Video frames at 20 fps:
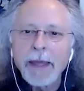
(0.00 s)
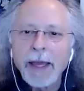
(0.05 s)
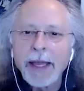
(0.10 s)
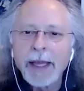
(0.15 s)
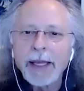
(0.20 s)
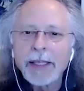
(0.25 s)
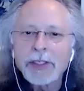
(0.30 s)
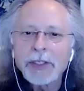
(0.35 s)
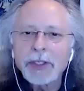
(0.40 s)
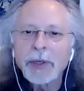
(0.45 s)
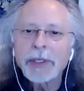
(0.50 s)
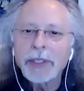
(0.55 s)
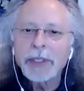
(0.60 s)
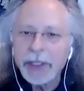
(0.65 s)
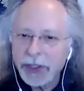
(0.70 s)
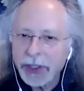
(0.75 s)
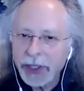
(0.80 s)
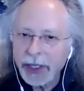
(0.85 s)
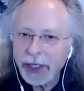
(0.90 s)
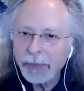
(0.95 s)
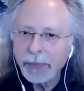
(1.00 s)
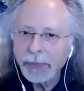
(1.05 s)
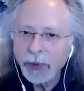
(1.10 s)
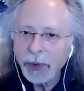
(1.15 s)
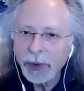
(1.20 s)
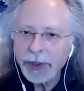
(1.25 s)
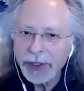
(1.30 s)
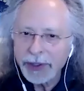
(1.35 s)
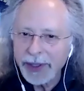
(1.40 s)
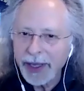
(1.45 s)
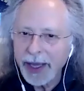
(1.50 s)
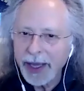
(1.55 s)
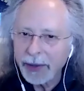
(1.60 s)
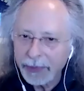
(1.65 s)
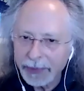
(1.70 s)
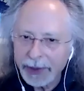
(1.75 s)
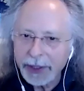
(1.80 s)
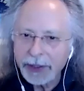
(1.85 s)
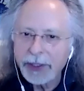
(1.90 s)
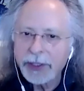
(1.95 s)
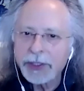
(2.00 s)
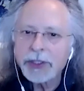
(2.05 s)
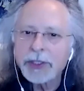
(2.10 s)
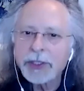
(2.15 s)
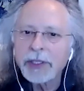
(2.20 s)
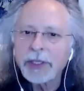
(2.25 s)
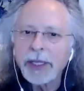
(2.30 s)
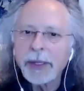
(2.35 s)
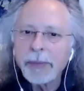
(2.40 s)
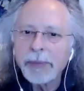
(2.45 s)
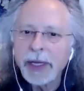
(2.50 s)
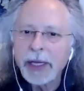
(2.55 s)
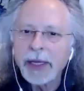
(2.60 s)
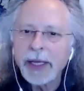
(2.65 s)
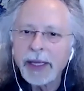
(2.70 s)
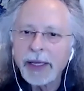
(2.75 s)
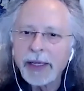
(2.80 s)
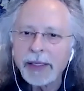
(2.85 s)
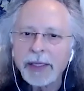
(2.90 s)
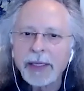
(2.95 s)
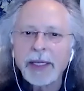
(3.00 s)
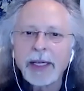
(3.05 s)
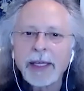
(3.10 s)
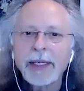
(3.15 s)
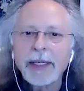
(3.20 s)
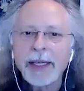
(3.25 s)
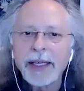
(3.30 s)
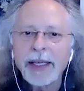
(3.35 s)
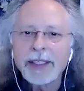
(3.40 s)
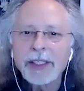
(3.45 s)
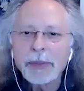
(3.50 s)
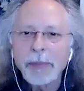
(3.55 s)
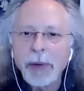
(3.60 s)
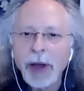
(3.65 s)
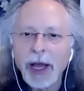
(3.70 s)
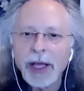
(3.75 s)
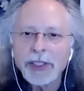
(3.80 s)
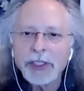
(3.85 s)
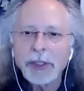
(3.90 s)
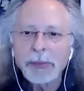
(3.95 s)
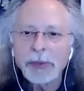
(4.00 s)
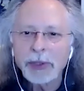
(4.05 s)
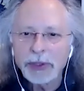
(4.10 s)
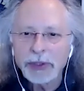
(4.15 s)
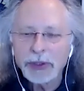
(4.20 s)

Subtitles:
And so it does take more than that realistically, but hey, it's possible.